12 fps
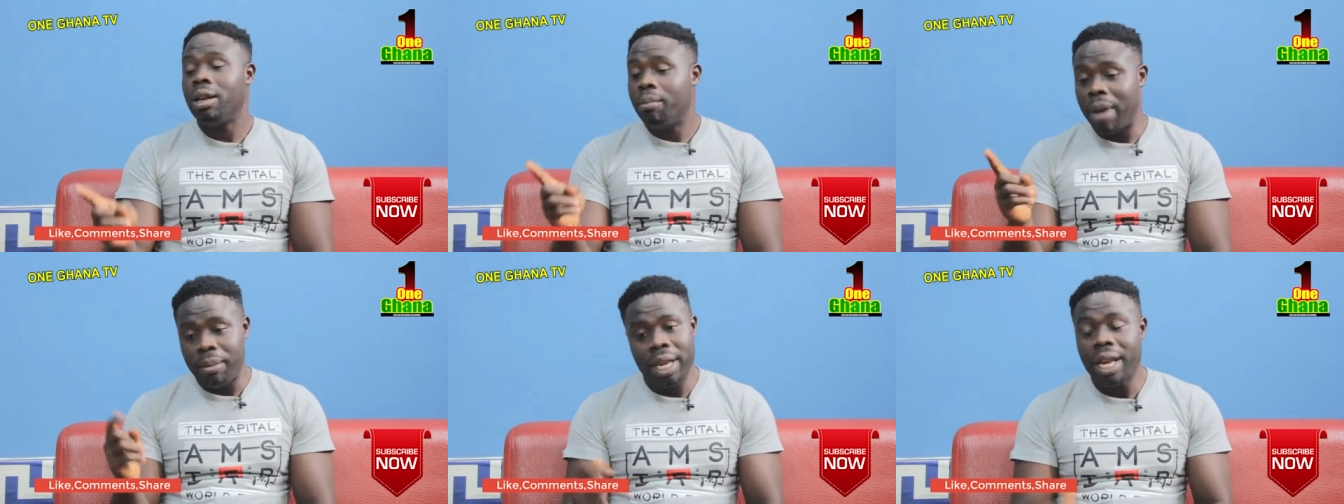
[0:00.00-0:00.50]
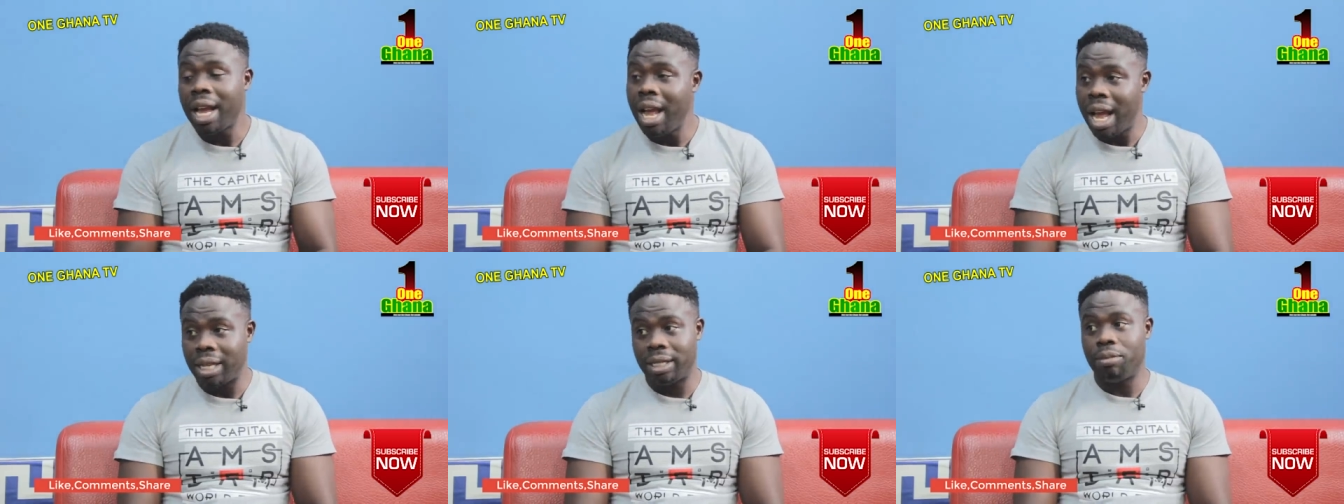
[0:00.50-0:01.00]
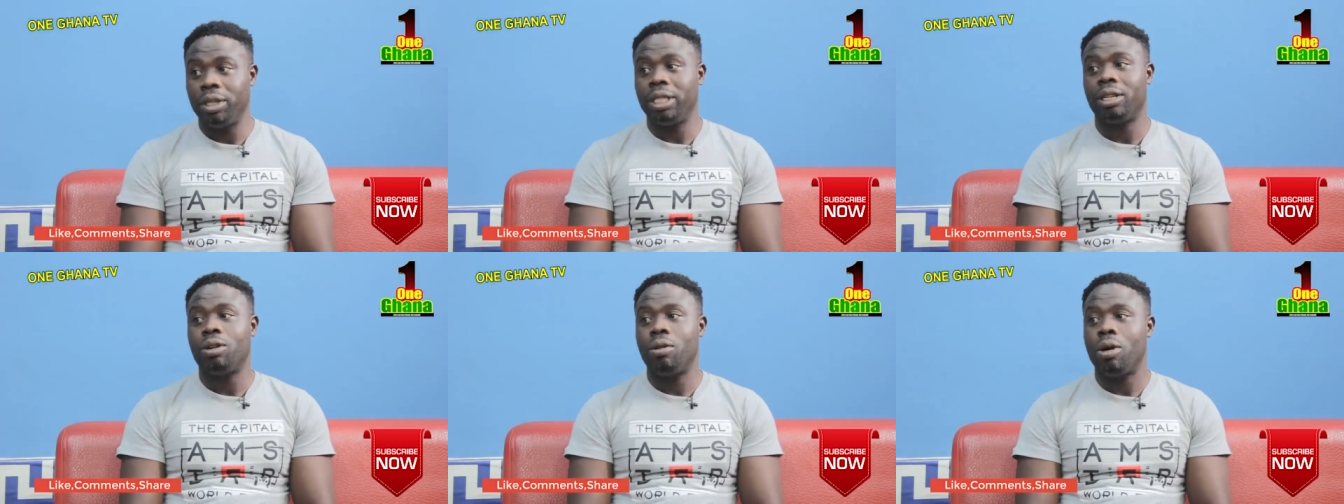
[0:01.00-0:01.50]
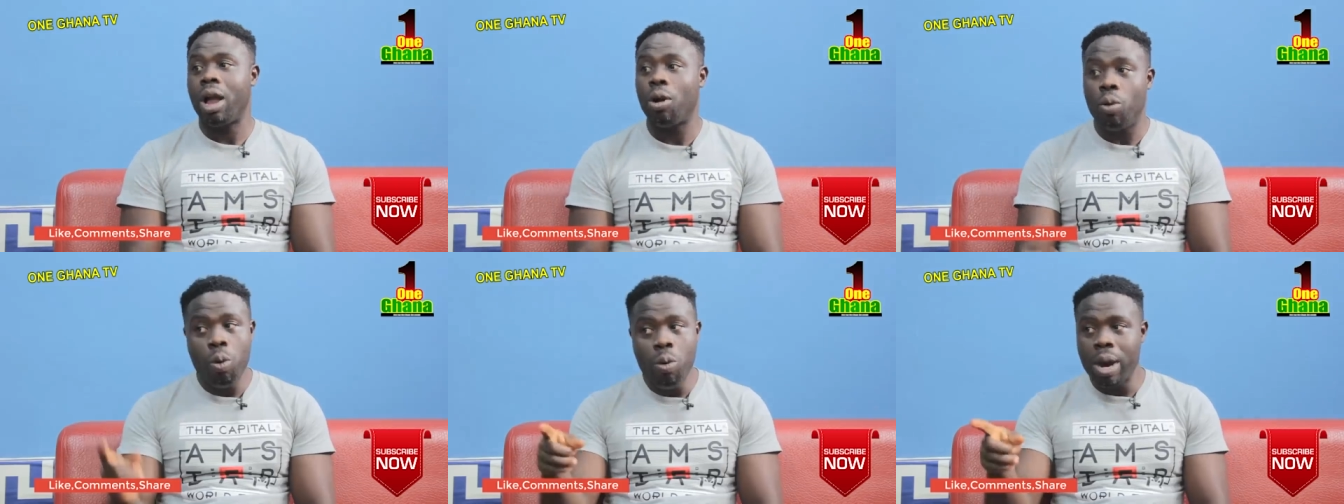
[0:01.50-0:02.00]
Maminka, as a minchro, a
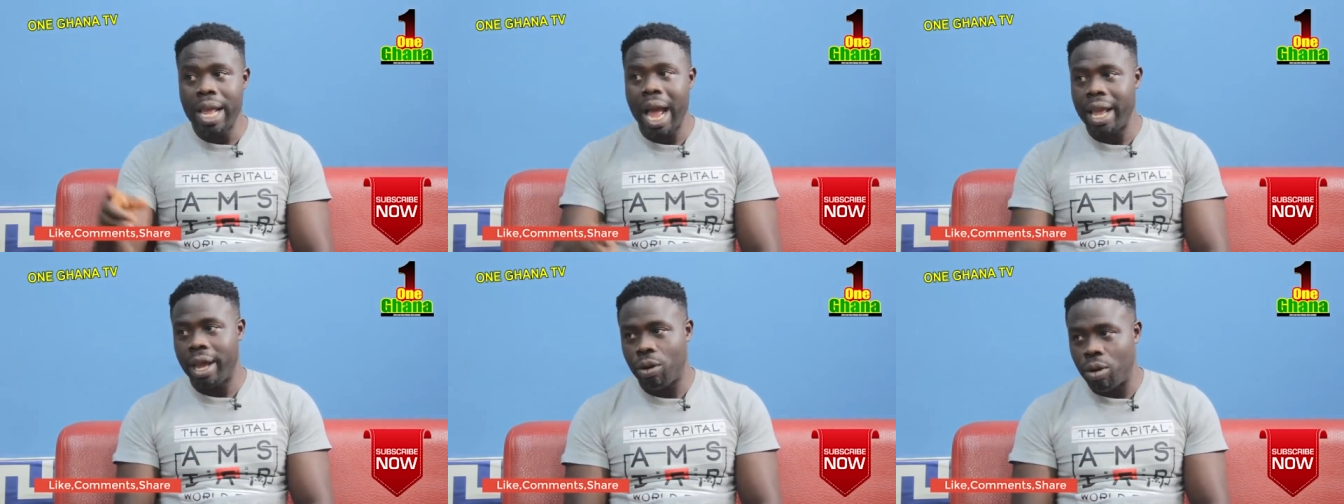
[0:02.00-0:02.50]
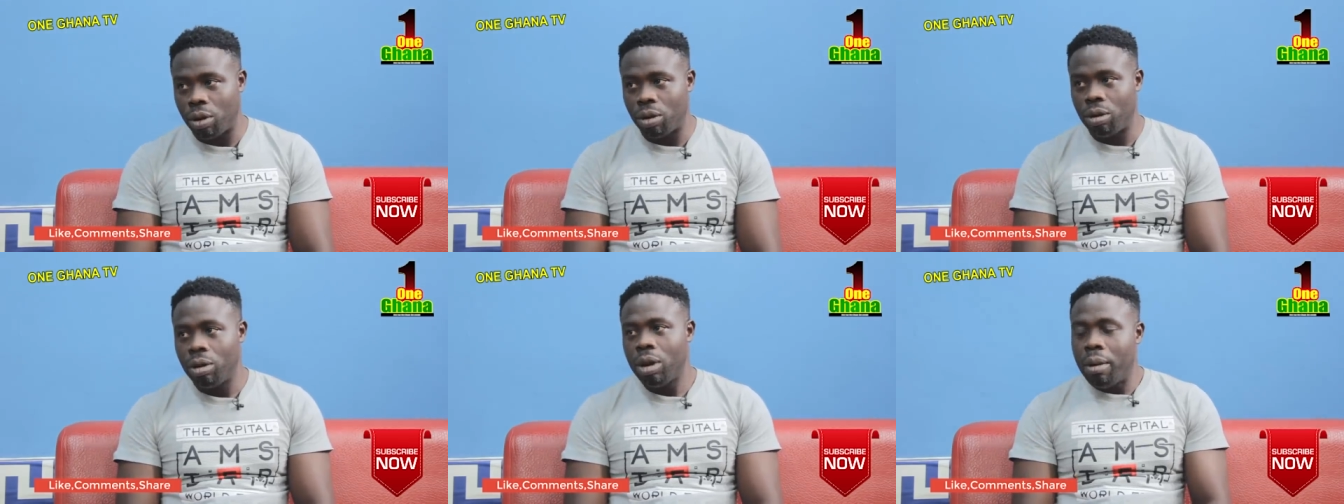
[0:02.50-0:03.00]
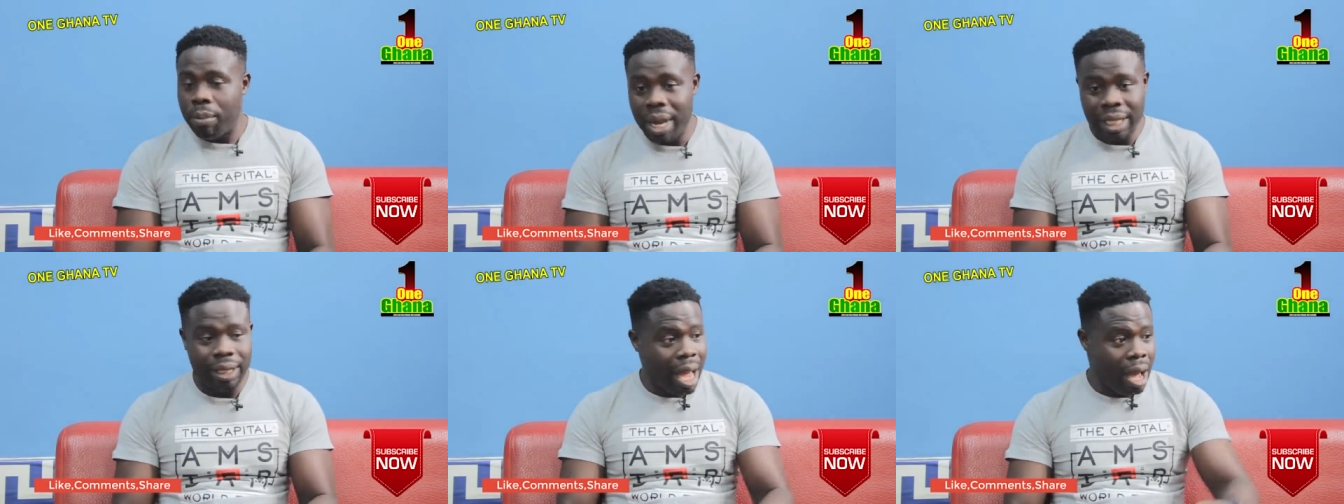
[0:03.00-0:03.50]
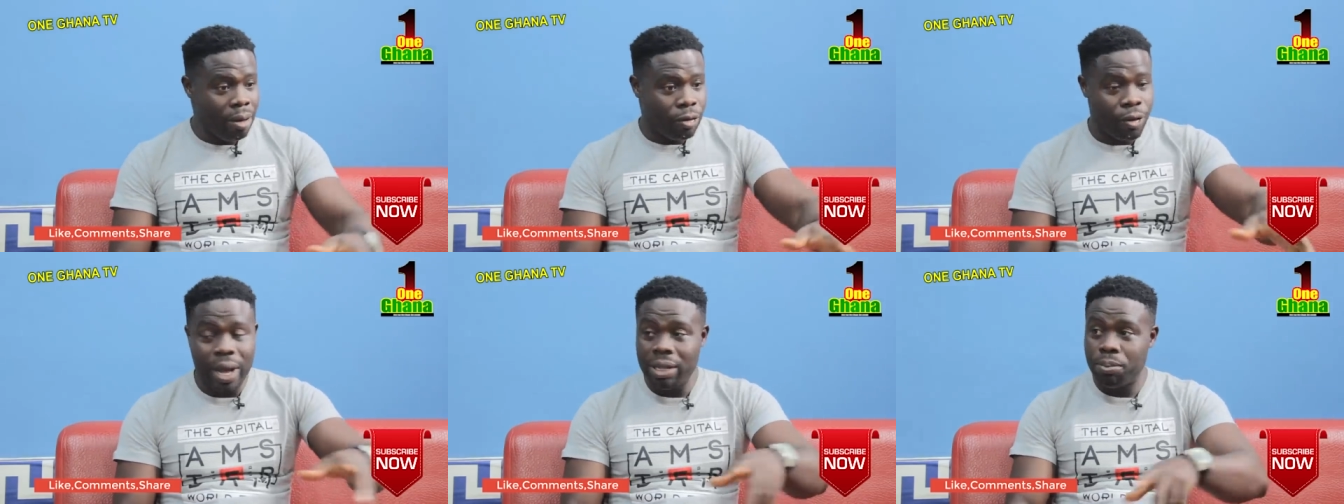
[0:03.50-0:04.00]
cool ya econo. Miss her
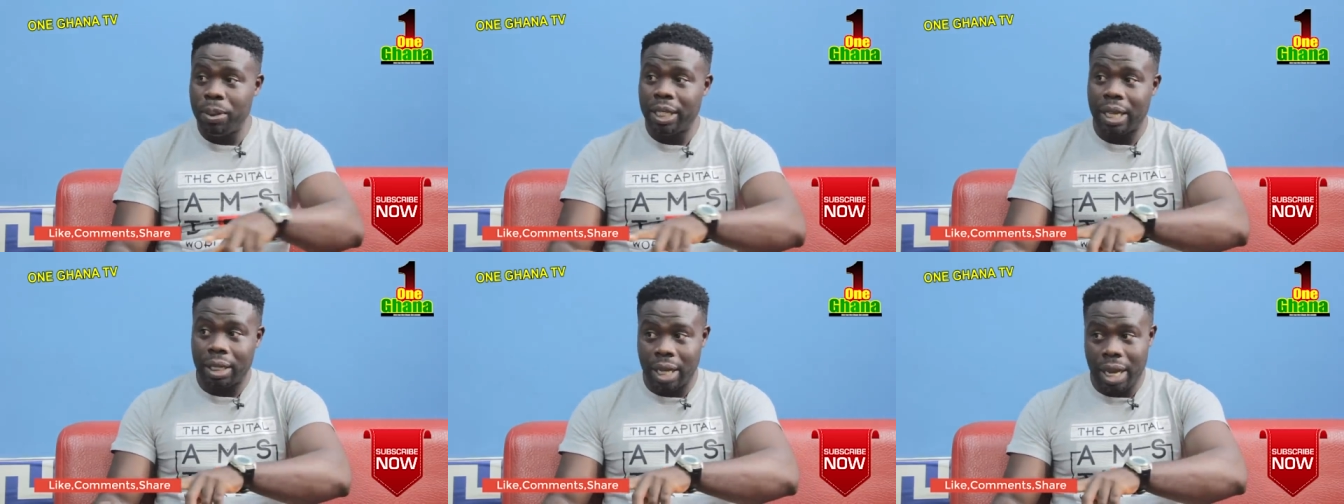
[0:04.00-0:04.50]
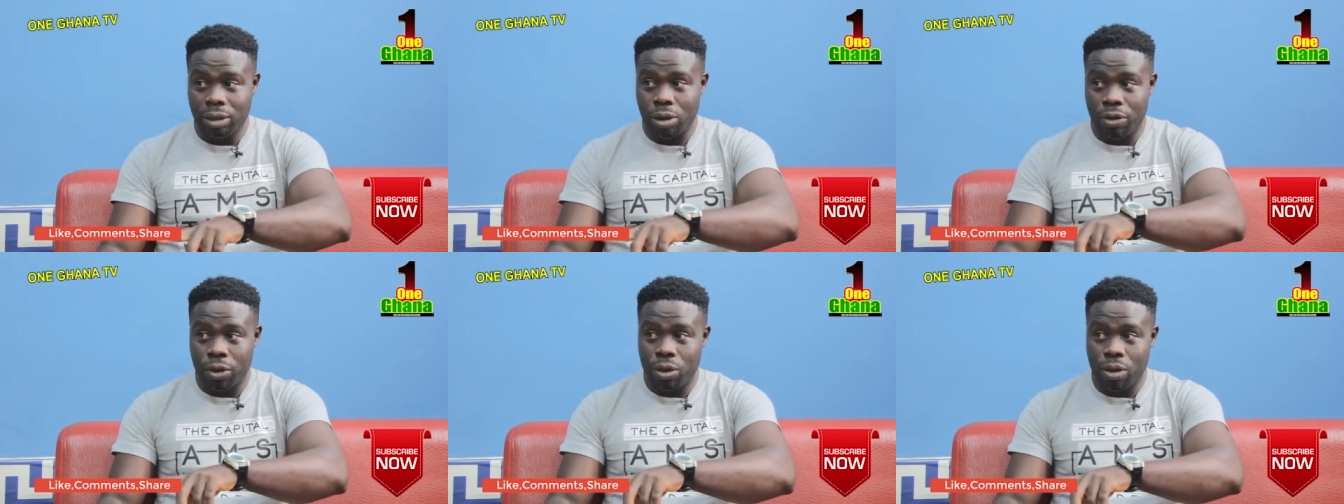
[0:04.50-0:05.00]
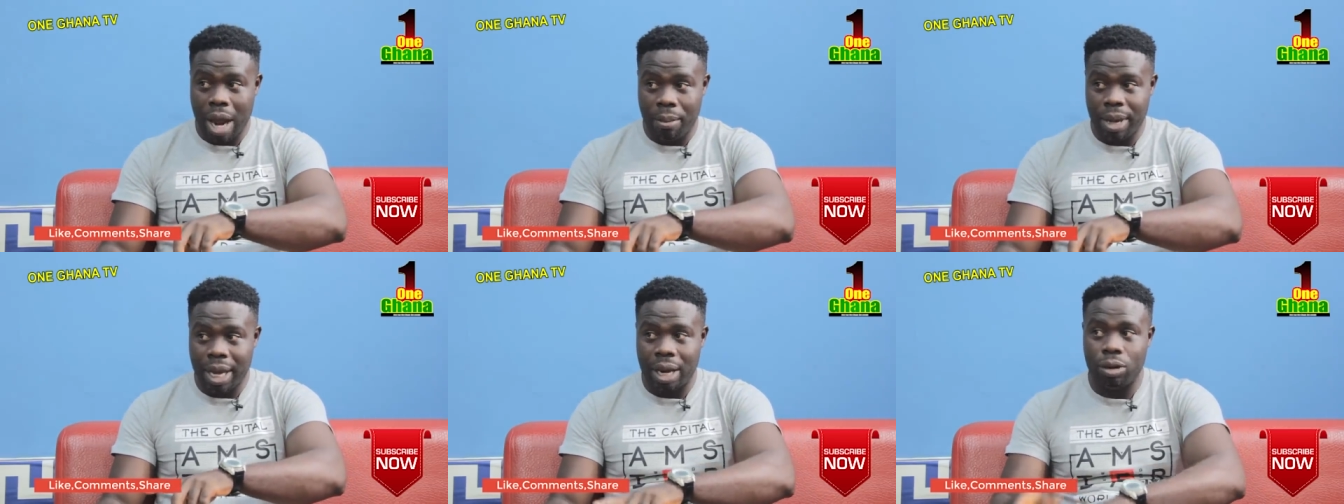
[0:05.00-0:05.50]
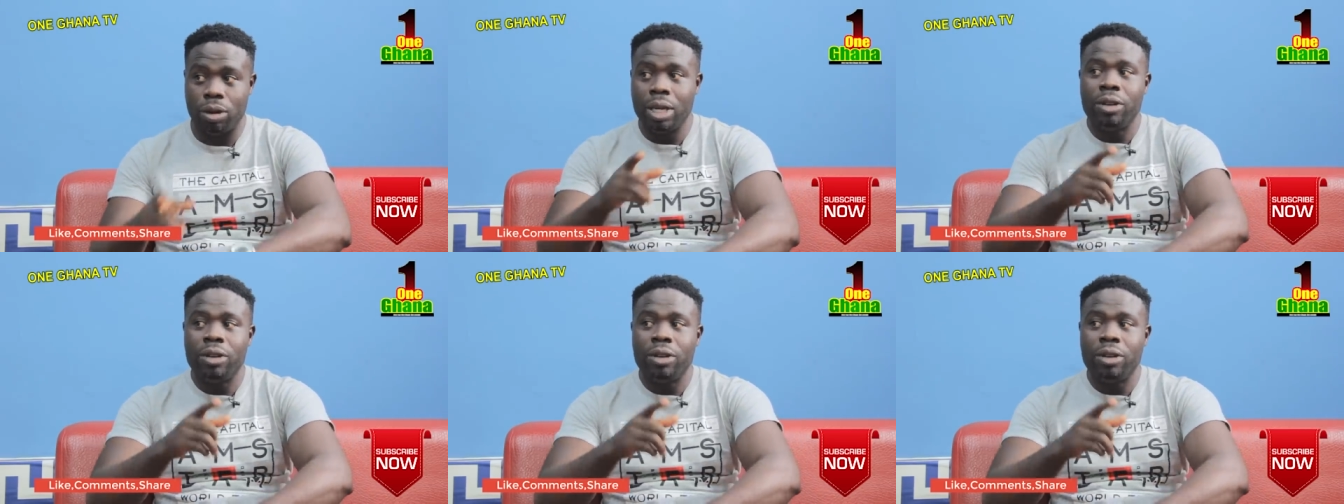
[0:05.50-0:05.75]
first picture, sir, so for no crown mecano.